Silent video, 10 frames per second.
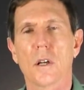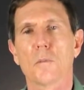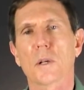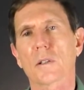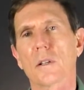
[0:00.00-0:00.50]

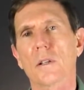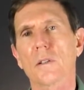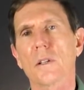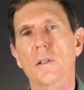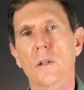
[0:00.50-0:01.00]
but
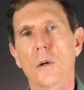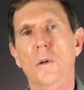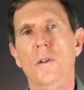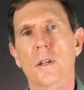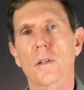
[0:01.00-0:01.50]
clearly
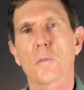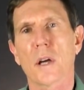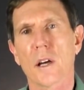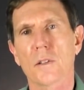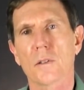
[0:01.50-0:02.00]
lower than the
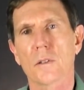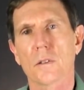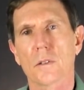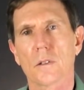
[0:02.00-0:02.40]
bad unit.